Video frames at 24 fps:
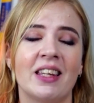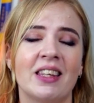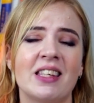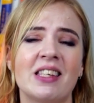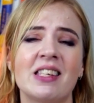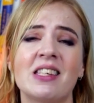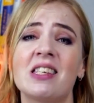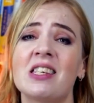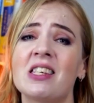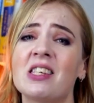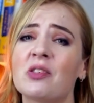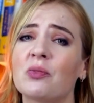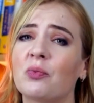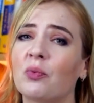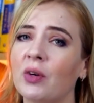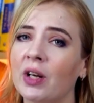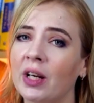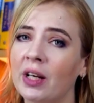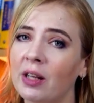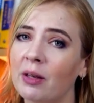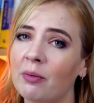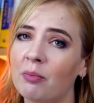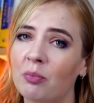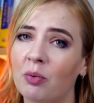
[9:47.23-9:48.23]
This is
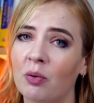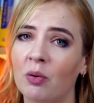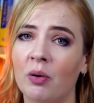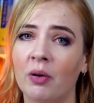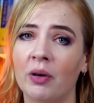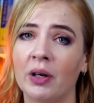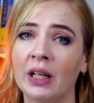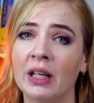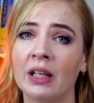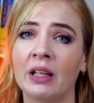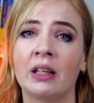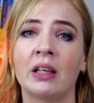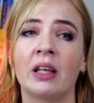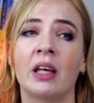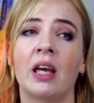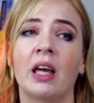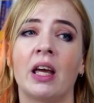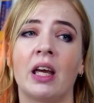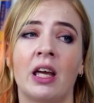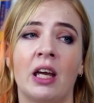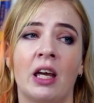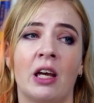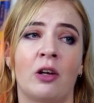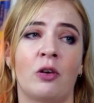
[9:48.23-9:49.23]
really boring,
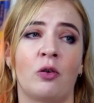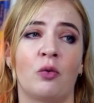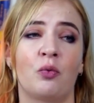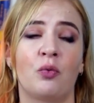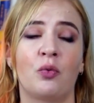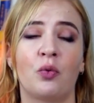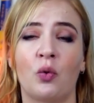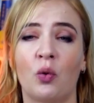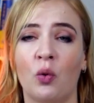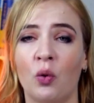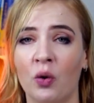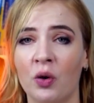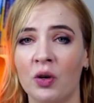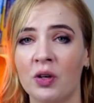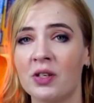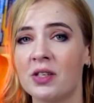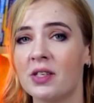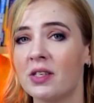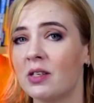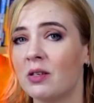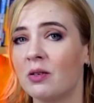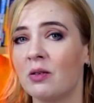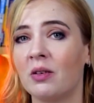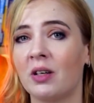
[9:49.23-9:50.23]
and of
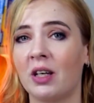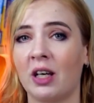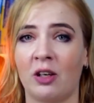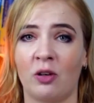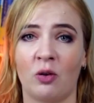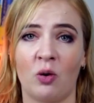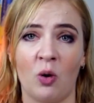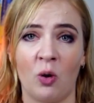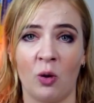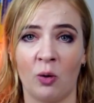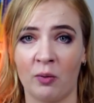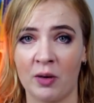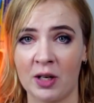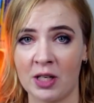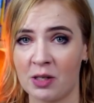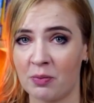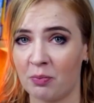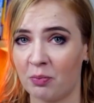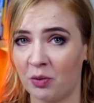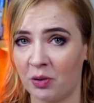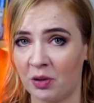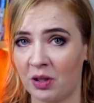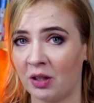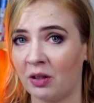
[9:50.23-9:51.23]
course you can always
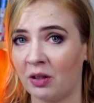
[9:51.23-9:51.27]
put